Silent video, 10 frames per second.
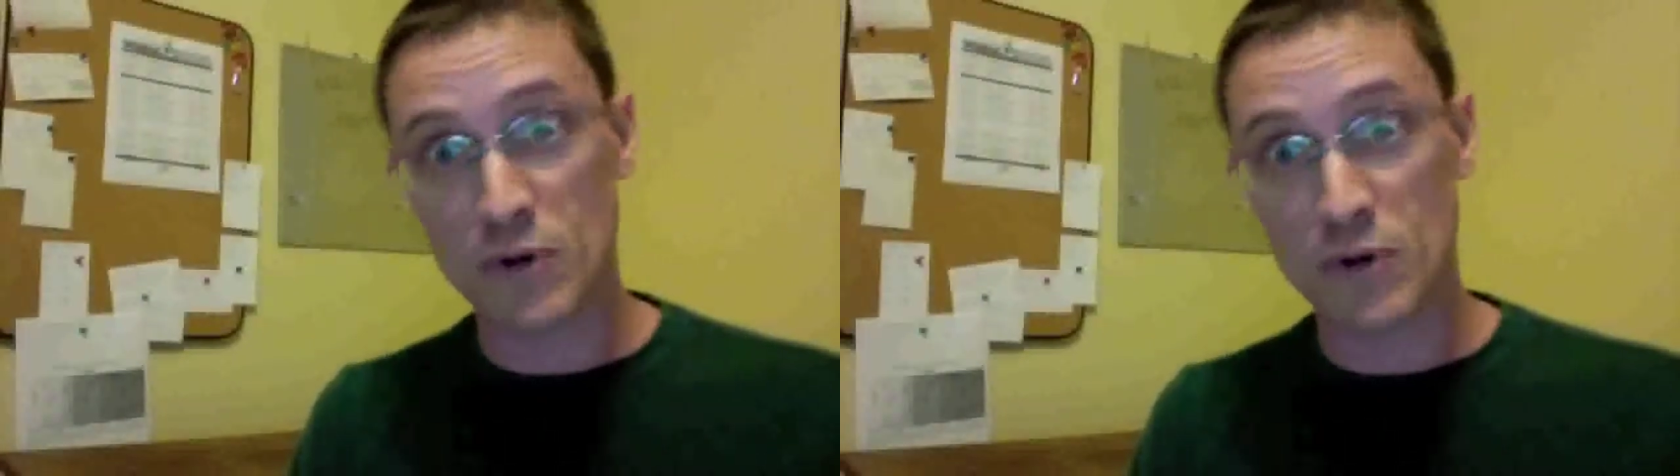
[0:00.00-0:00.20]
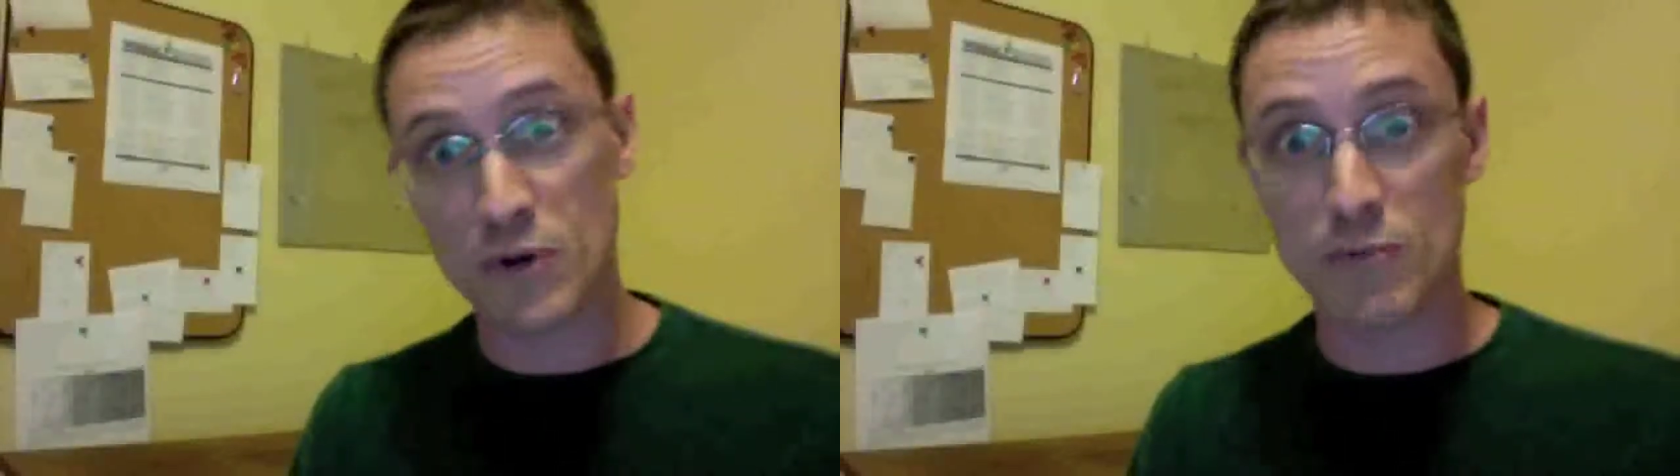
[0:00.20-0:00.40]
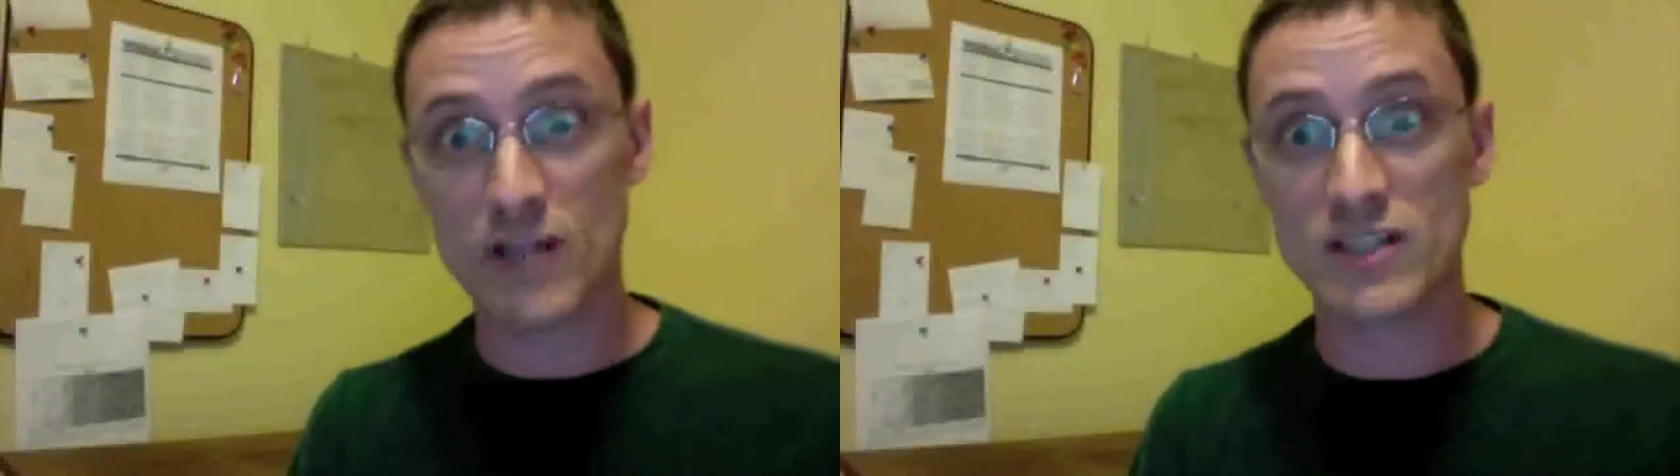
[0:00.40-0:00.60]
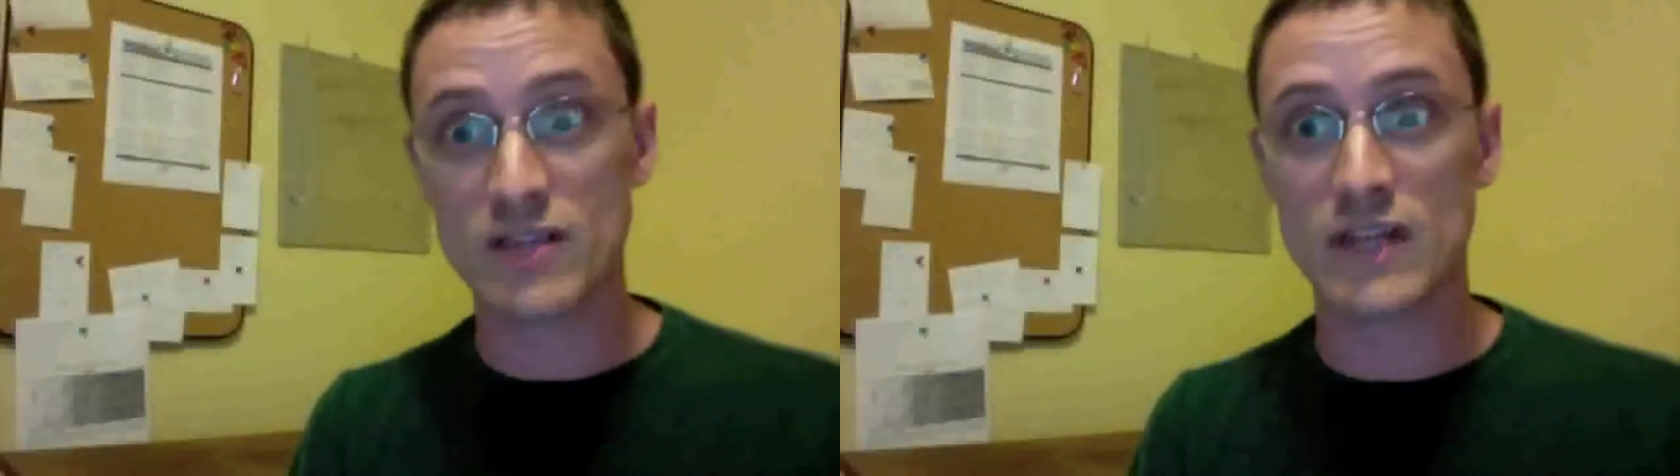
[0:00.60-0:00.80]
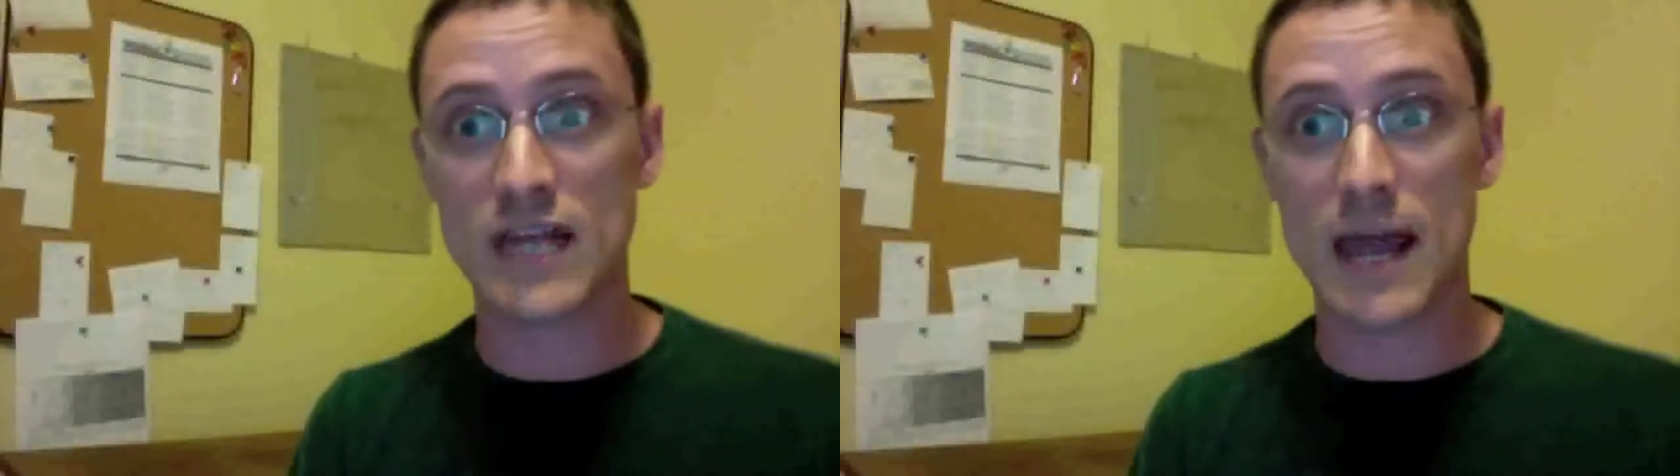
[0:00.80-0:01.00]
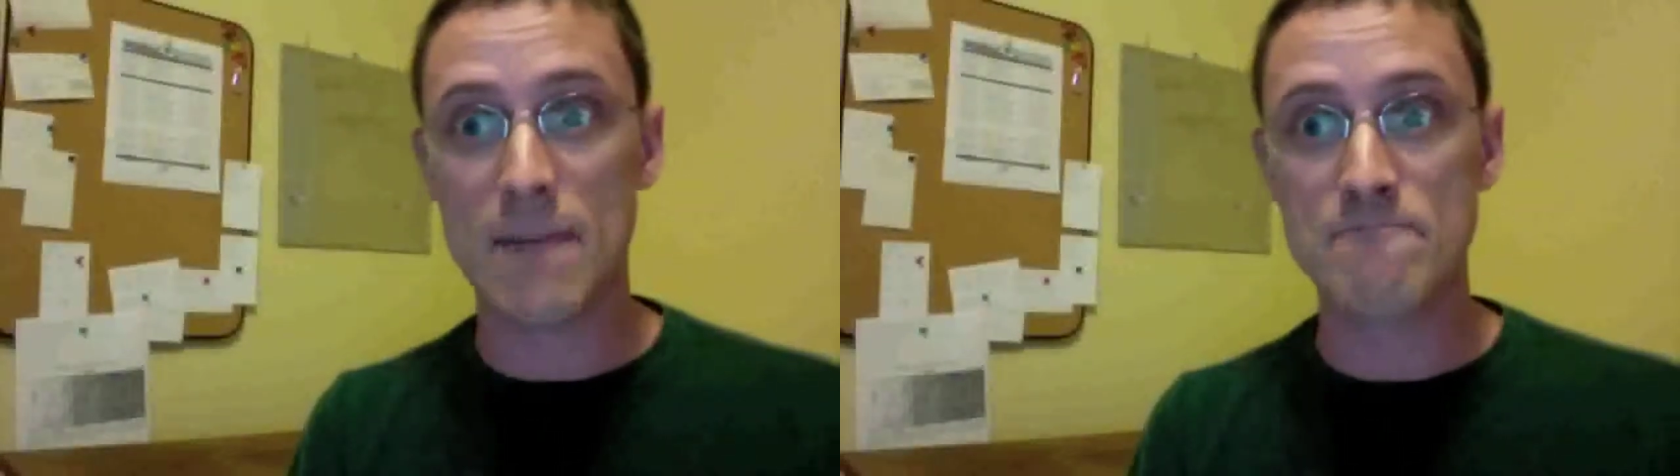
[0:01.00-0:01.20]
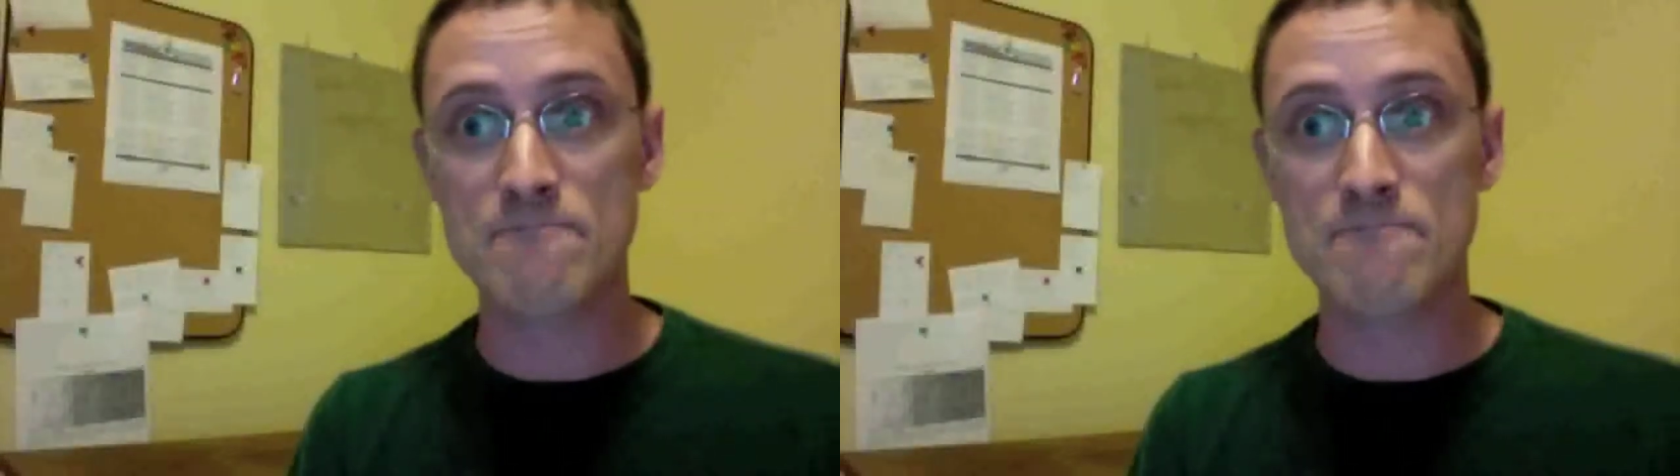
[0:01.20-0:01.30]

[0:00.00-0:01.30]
pretty impressive in the game.